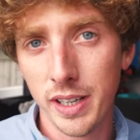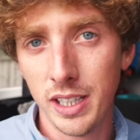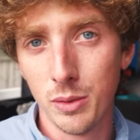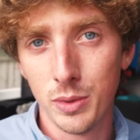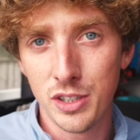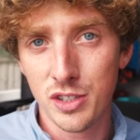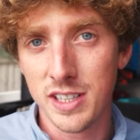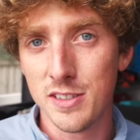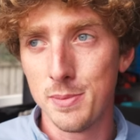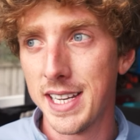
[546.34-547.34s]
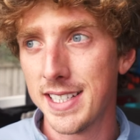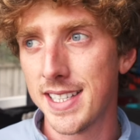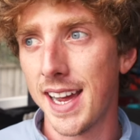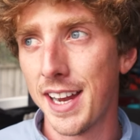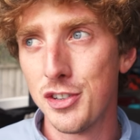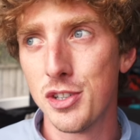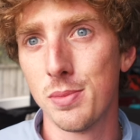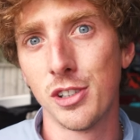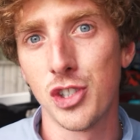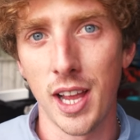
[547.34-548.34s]
somebody, which gives me a
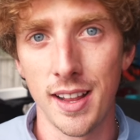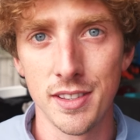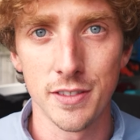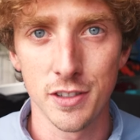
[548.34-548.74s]
tangible chance of